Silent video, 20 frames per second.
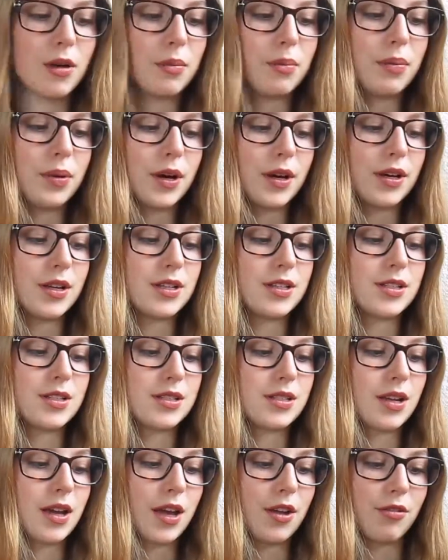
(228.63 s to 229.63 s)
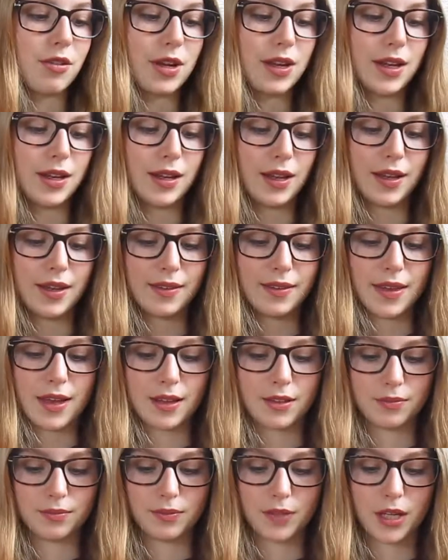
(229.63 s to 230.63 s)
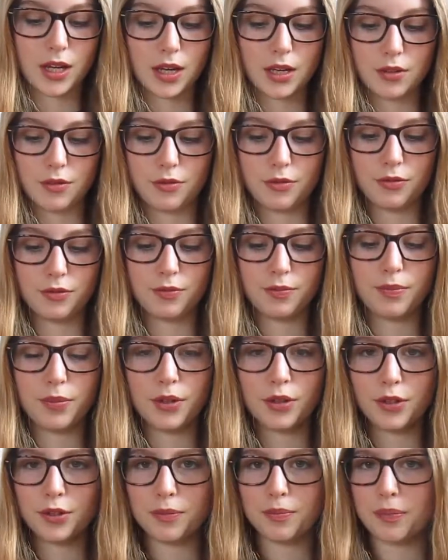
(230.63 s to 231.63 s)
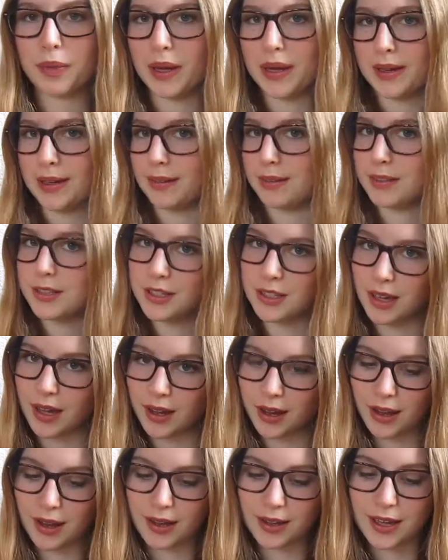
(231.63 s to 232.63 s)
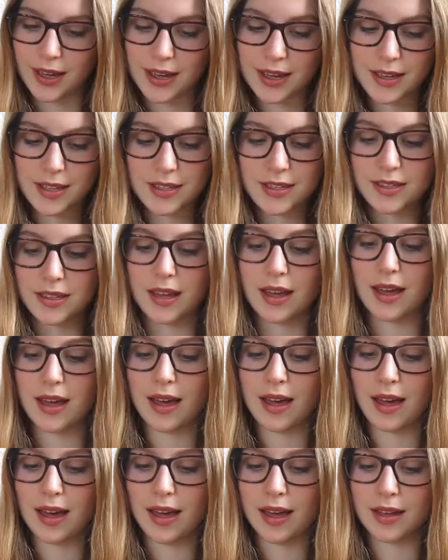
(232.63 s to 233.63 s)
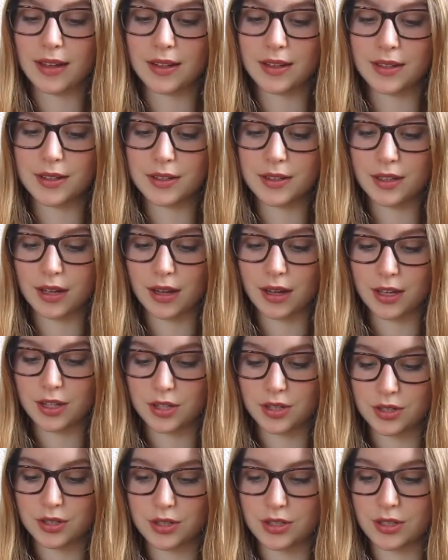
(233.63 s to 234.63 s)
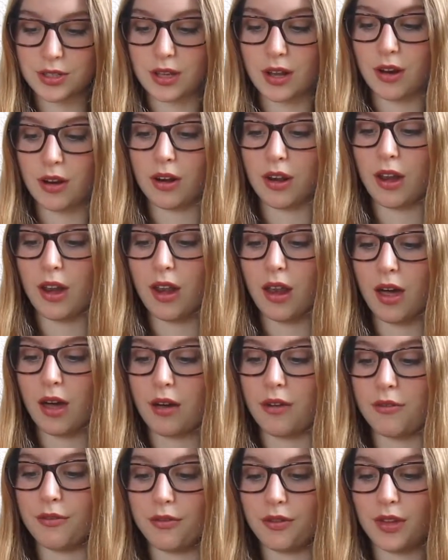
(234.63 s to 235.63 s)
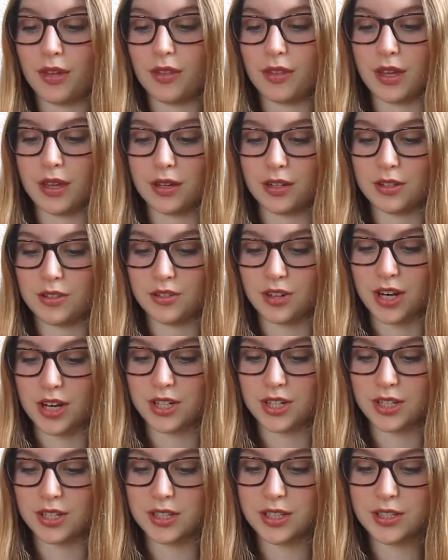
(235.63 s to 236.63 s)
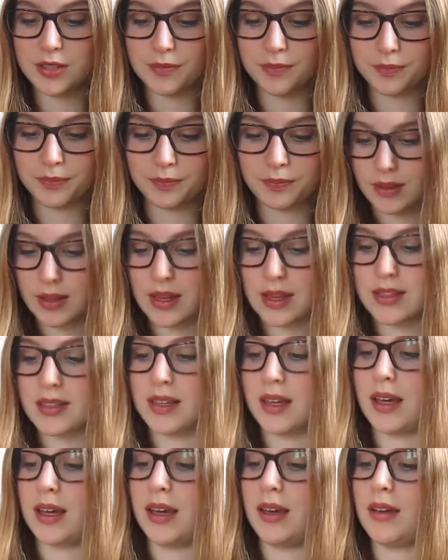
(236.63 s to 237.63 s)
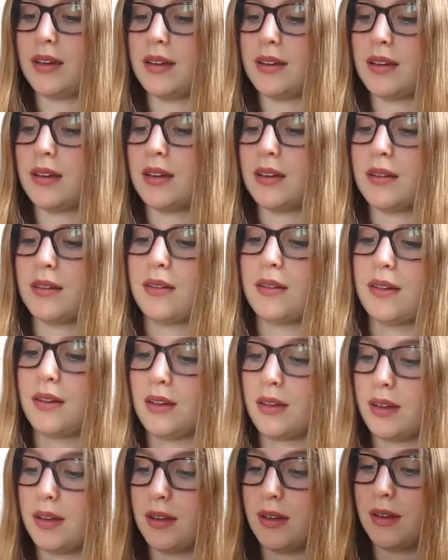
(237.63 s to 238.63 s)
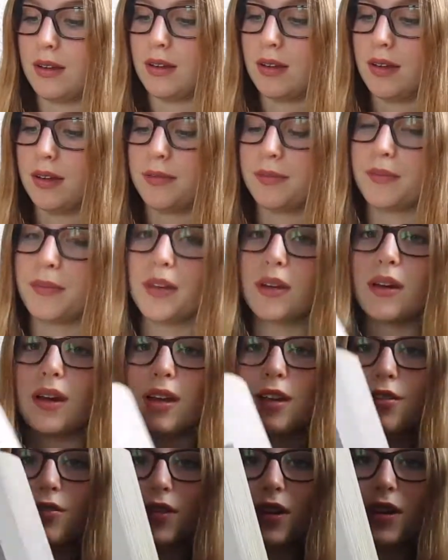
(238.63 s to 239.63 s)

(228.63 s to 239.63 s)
but I really like that kind of book binding style, I guess, and I just love the illustrations. There's like kind of